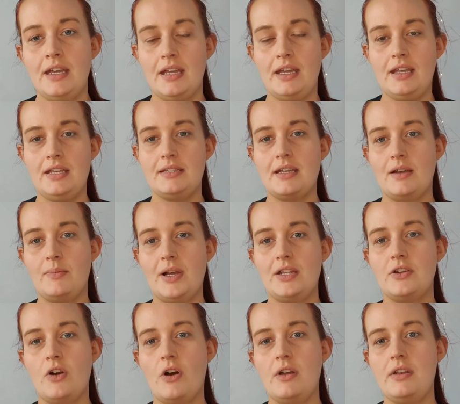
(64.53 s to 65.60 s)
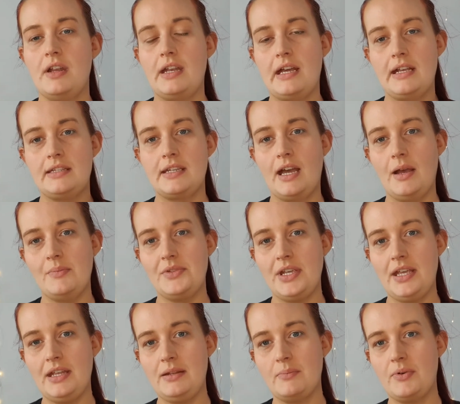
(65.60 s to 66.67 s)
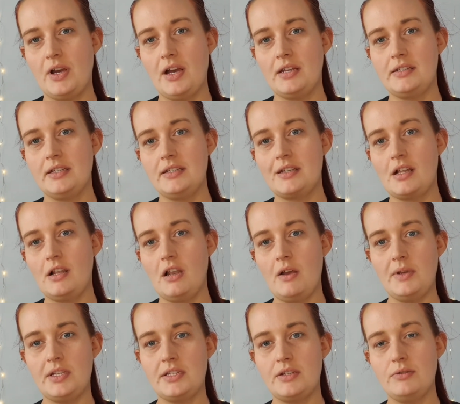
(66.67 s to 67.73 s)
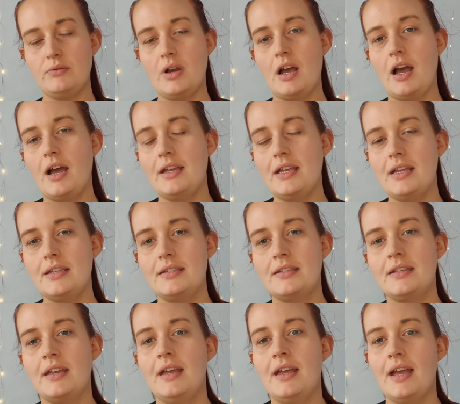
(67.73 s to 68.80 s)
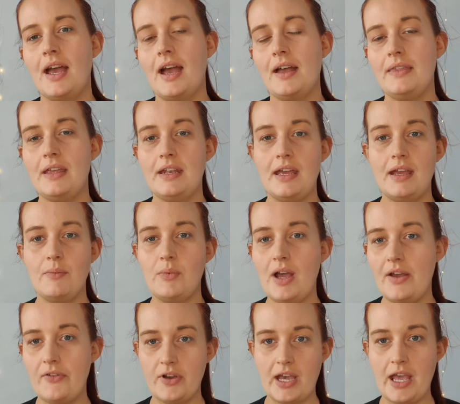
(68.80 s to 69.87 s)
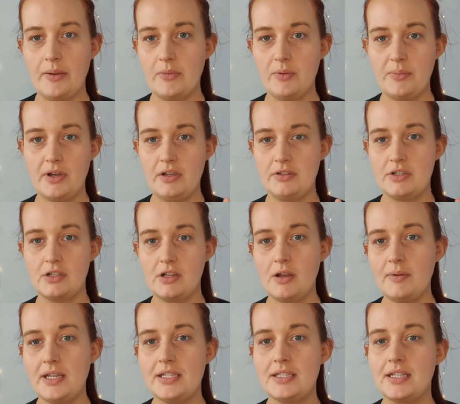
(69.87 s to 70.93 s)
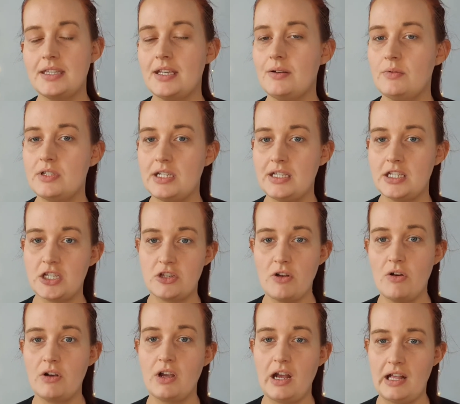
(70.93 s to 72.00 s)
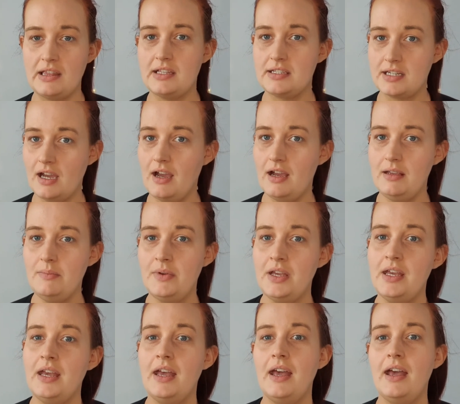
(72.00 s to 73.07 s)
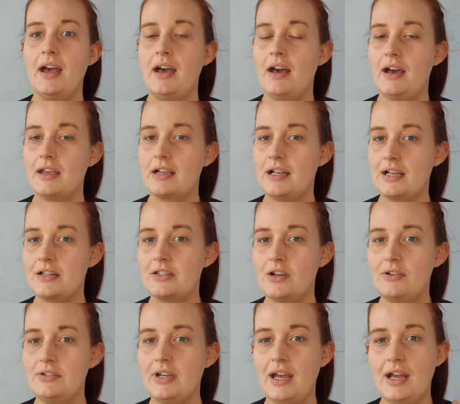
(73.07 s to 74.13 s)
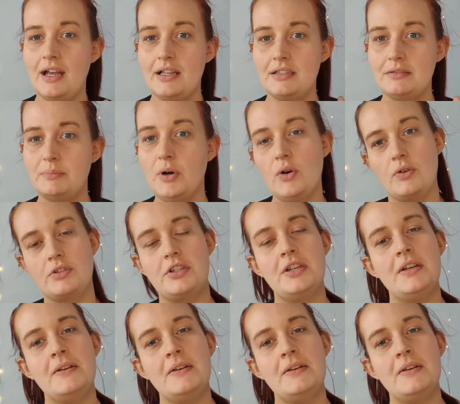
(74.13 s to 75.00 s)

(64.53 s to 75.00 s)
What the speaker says: is I went on and I typed in prices lowest to highest, and then whatever came up as the lowest that was in stock at the time, I clicked on and bought.